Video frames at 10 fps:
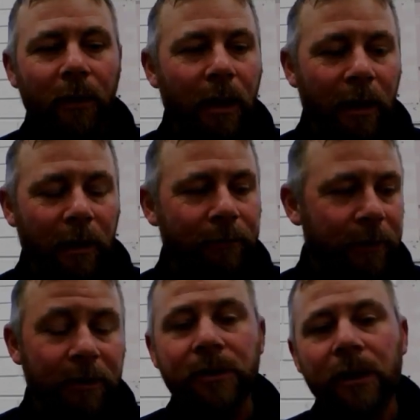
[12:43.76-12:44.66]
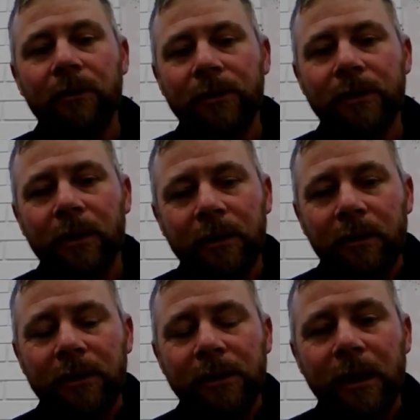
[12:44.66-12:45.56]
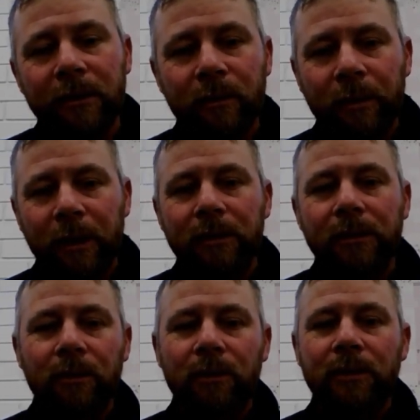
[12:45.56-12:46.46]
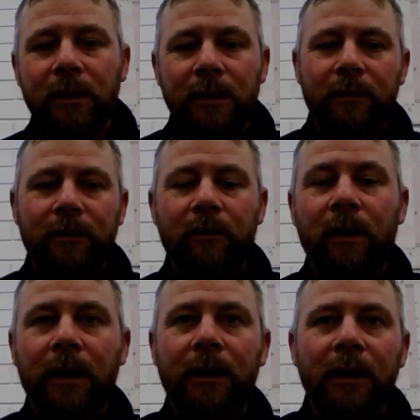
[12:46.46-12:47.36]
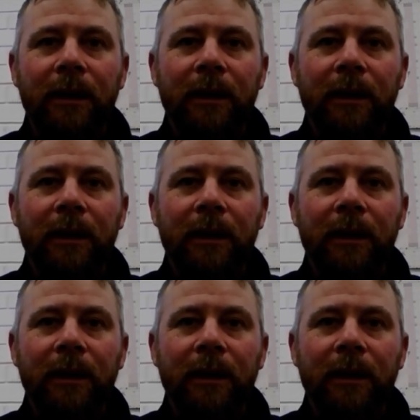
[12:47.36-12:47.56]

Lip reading: for yourself is I'd start to approach the horse in a different way.